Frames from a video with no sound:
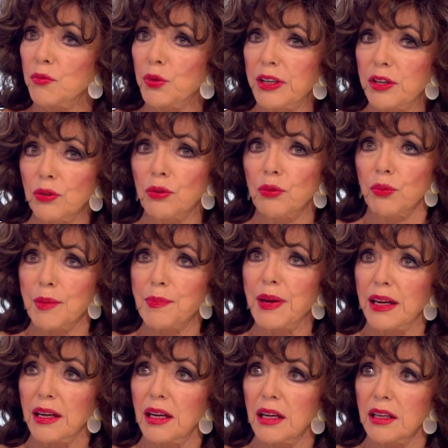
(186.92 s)
We do. We
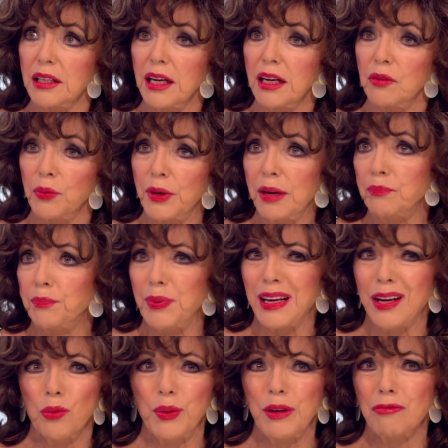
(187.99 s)
bicker. Yeah. We
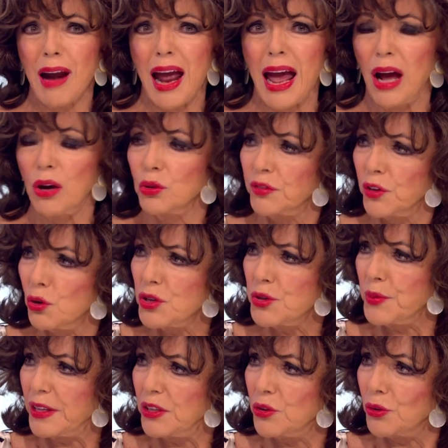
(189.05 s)
bicker. We row. Of
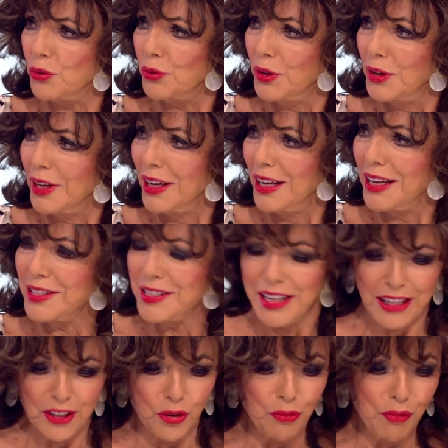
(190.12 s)
course we do. It's
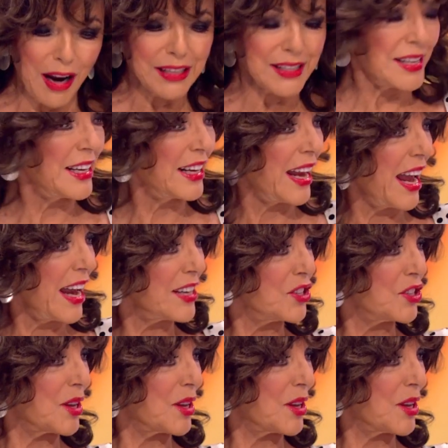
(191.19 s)
like two rats in a cage